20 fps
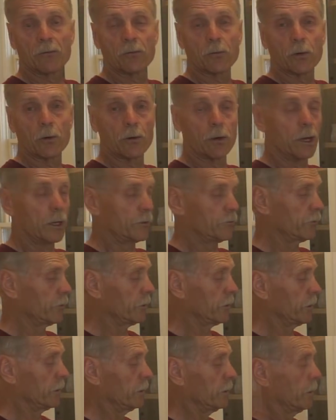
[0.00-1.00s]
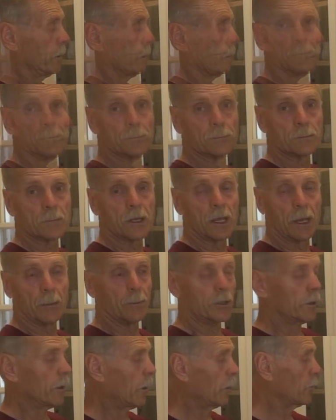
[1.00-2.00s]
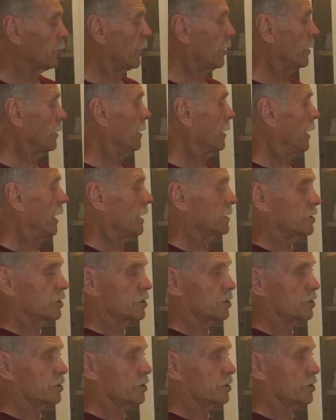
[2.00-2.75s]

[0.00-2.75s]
for drilling cabinet hardware has